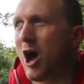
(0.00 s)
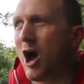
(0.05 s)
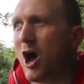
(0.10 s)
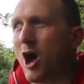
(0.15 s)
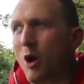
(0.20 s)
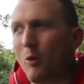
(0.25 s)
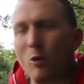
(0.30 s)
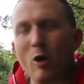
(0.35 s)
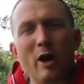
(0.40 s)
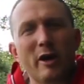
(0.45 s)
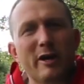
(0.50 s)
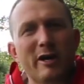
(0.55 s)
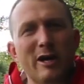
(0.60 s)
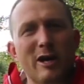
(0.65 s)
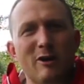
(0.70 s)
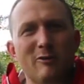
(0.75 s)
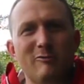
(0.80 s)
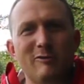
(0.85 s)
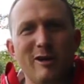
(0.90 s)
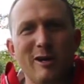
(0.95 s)

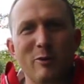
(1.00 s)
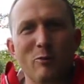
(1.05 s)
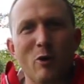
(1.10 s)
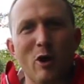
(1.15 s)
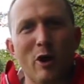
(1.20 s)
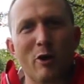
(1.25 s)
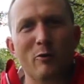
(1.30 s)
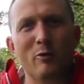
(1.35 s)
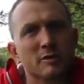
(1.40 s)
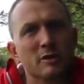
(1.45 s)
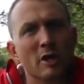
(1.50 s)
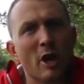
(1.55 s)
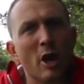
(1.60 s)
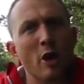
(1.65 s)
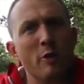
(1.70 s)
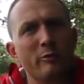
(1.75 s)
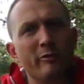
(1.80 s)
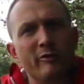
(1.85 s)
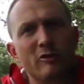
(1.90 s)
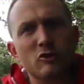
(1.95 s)
working out really well. So I
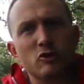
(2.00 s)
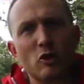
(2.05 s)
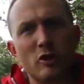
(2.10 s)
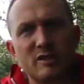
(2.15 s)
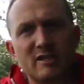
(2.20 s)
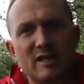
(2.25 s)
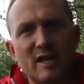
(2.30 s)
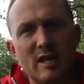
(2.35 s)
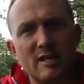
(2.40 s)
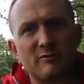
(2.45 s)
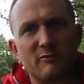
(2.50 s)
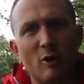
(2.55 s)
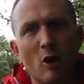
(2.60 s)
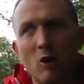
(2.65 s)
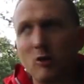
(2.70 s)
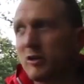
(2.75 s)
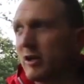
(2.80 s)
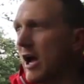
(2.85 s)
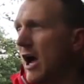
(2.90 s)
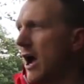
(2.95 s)
hope you enjoyed today's
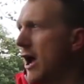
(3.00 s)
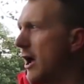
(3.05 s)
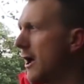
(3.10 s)
vlog.